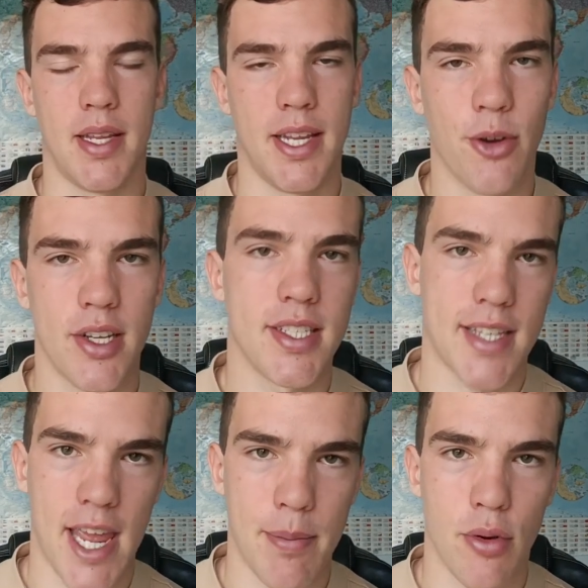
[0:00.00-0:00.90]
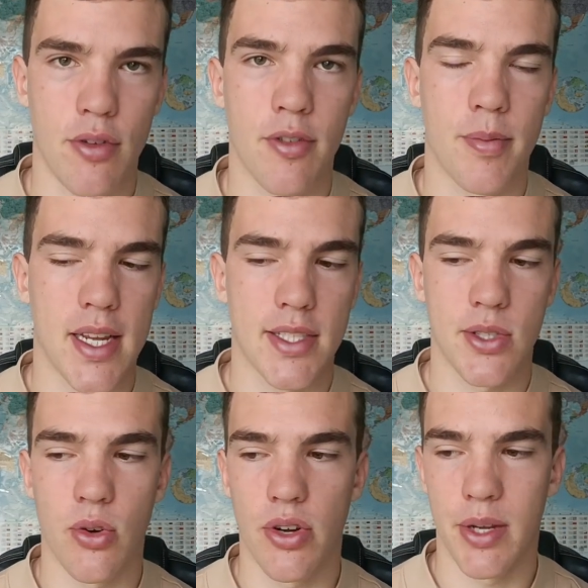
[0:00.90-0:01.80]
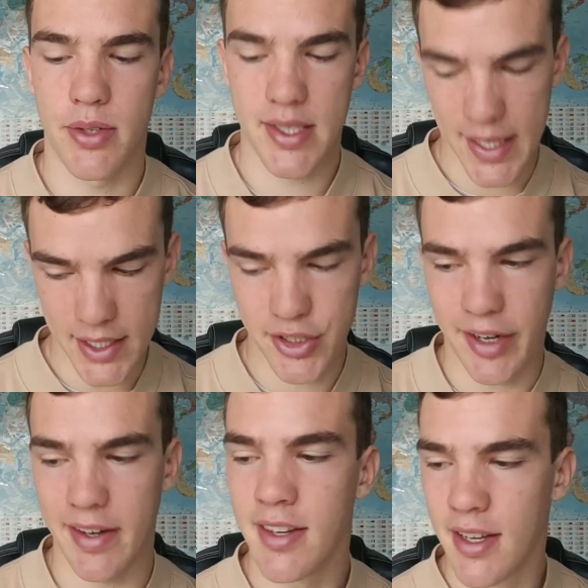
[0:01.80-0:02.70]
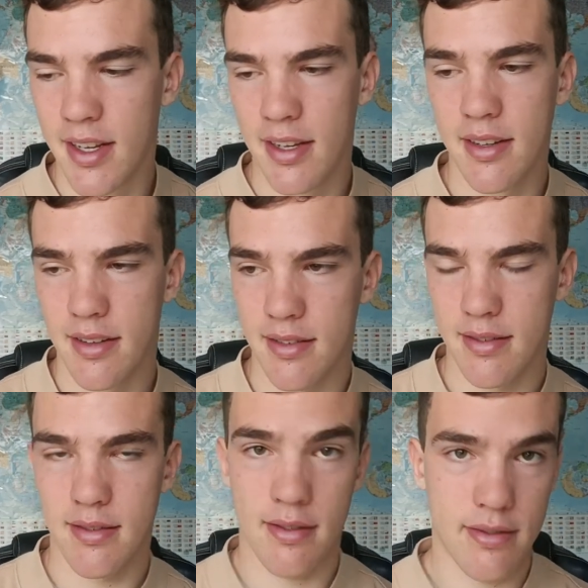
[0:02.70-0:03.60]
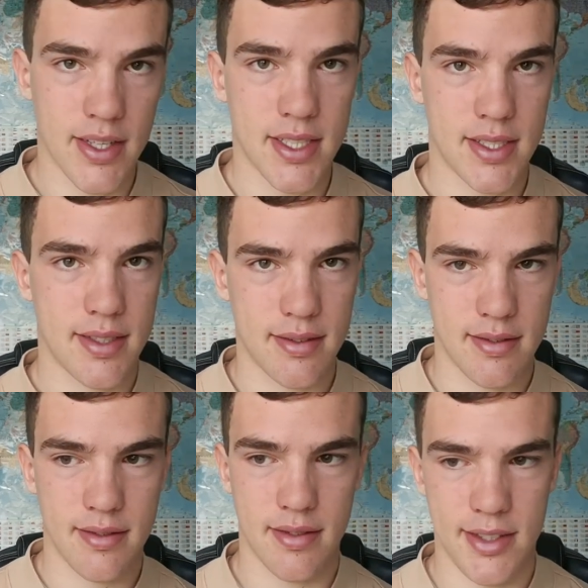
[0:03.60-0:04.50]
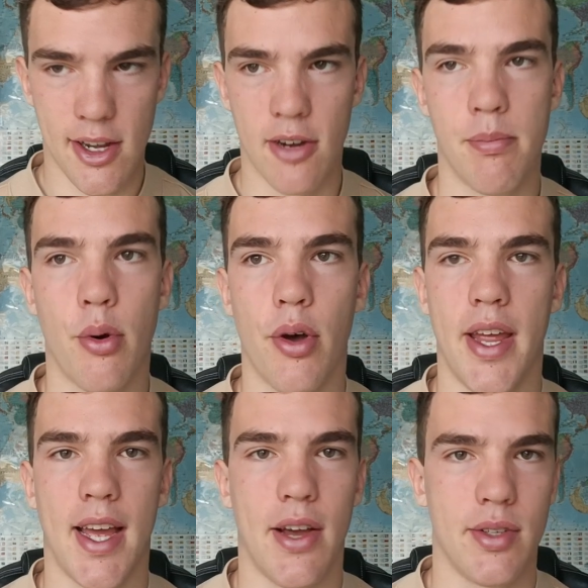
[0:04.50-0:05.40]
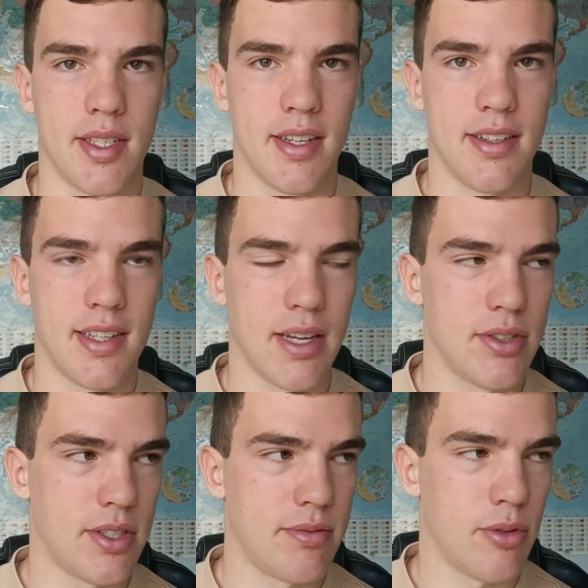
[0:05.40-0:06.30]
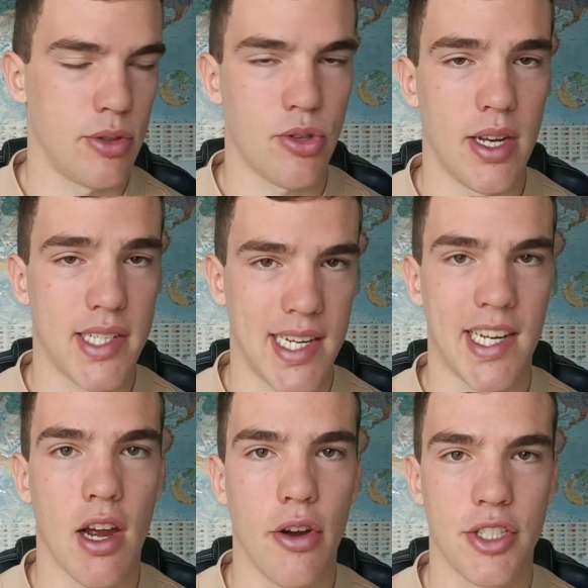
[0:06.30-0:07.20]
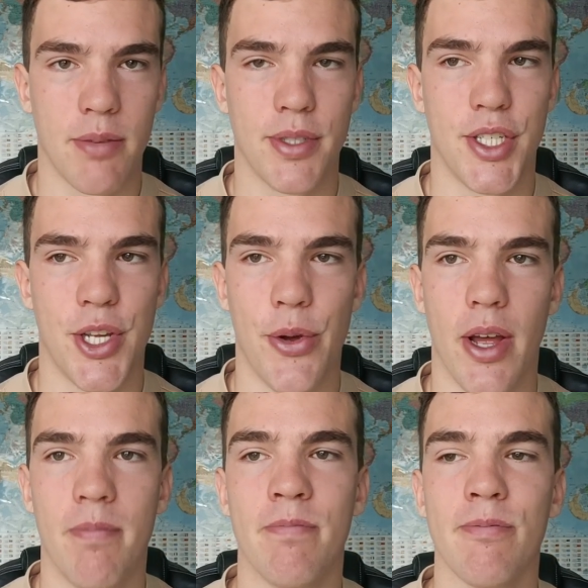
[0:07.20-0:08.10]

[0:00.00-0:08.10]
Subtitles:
But he got his skateboard from next door and he was teaching this young boy well, trying to encourage him to do it,